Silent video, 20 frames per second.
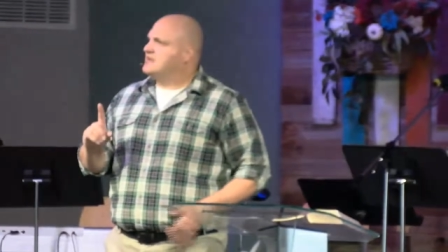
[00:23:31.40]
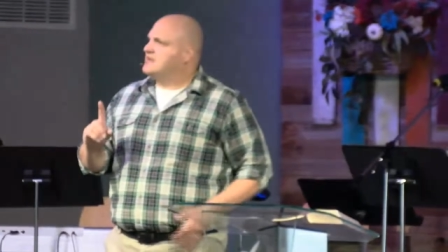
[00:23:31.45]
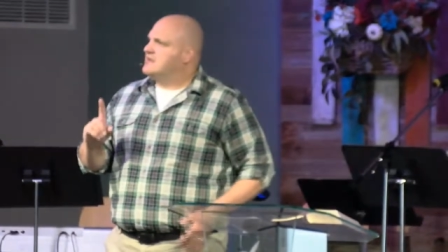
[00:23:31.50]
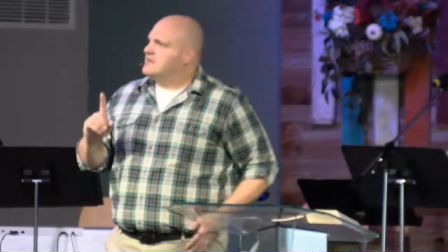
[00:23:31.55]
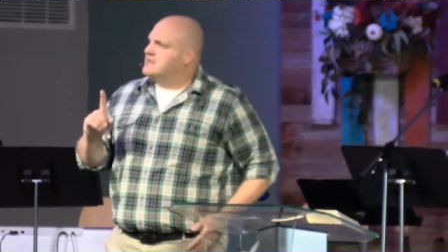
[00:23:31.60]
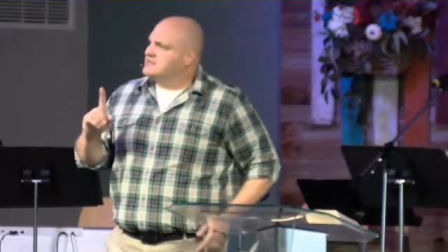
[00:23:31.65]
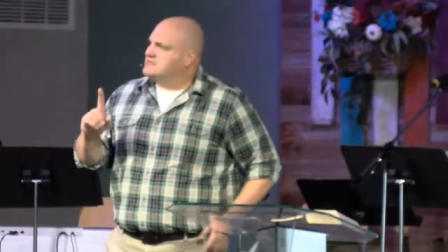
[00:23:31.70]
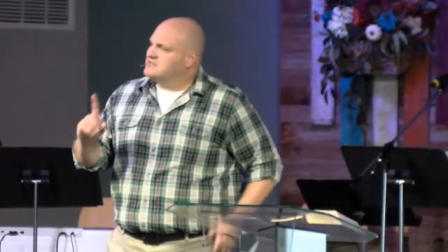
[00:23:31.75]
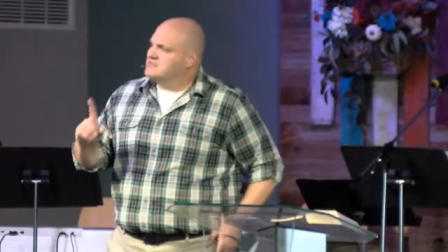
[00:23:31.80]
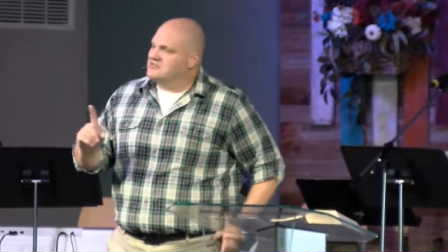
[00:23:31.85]

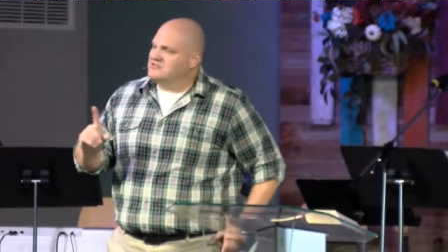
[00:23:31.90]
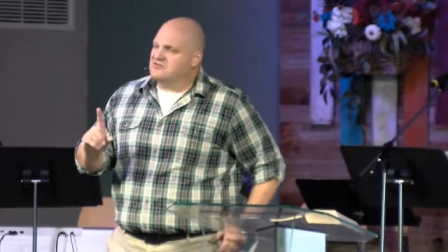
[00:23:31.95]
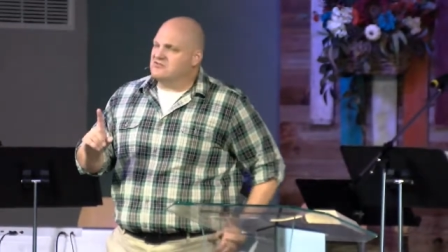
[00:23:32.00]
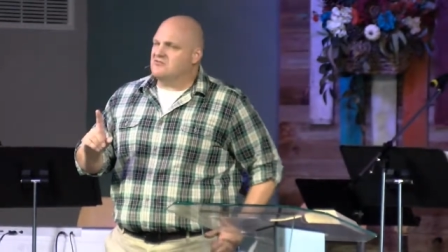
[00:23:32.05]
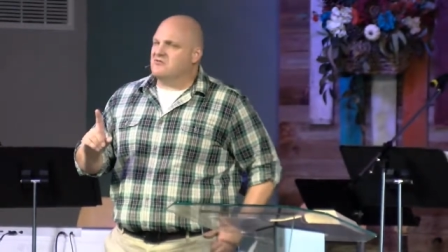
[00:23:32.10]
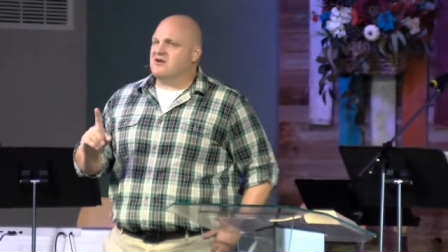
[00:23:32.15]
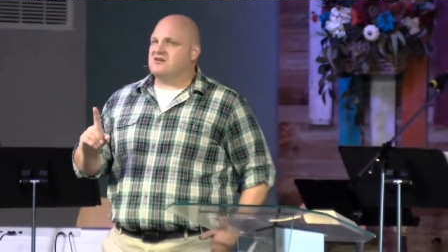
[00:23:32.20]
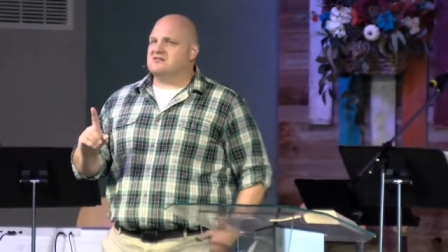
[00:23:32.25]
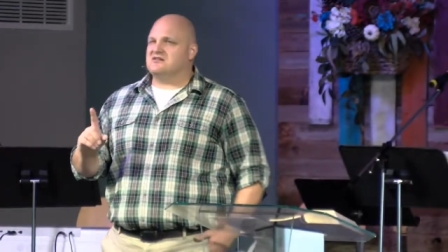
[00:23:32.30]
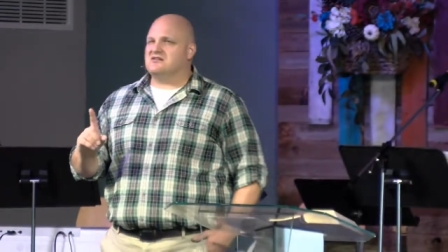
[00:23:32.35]

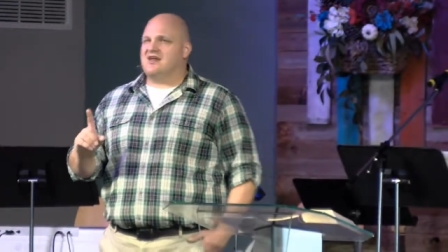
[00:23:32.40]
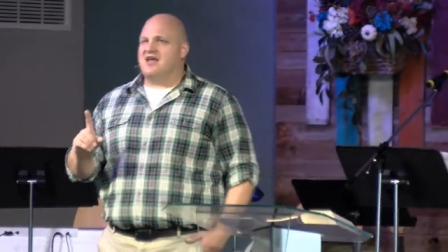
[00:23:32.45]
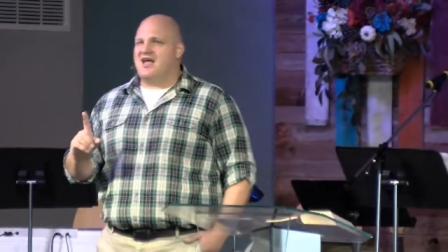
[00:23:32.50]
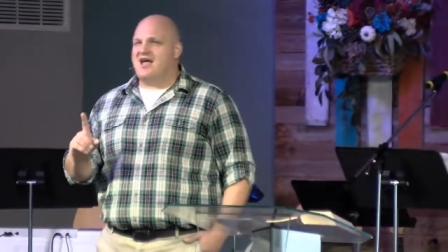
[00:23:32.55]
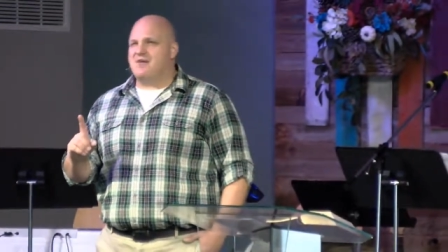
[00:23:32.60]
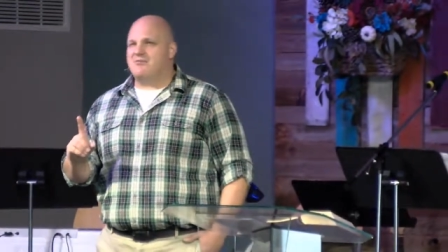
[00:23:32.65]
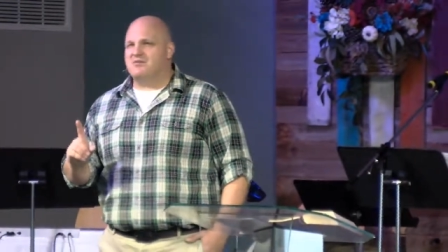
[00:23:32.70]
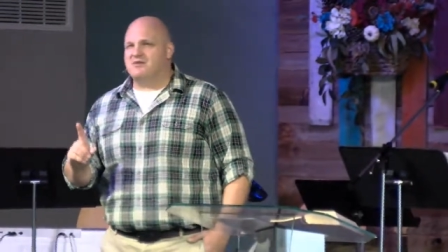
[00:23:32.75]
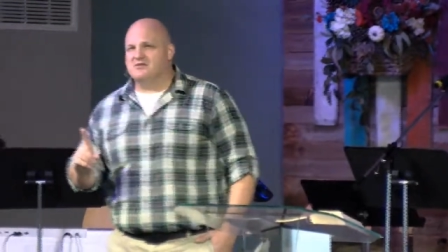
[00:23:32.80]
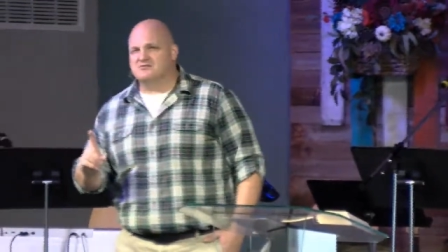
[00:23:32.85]
situation
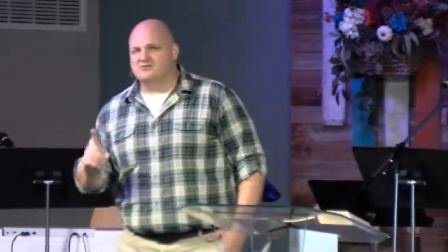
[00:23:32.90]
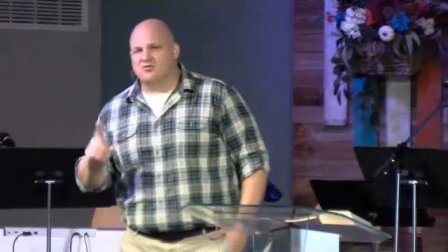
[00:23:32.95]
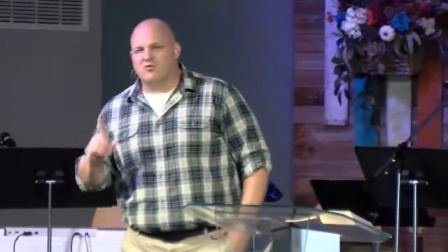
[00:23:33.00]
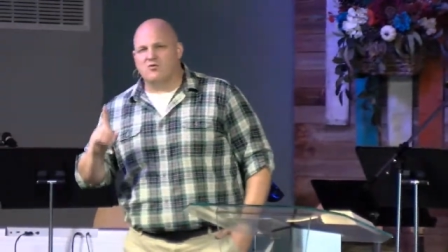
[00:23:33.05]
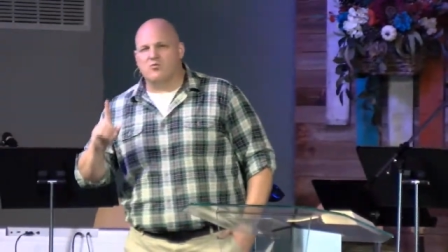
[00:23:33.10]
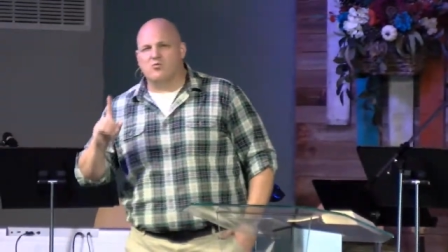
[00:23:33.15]
happens, or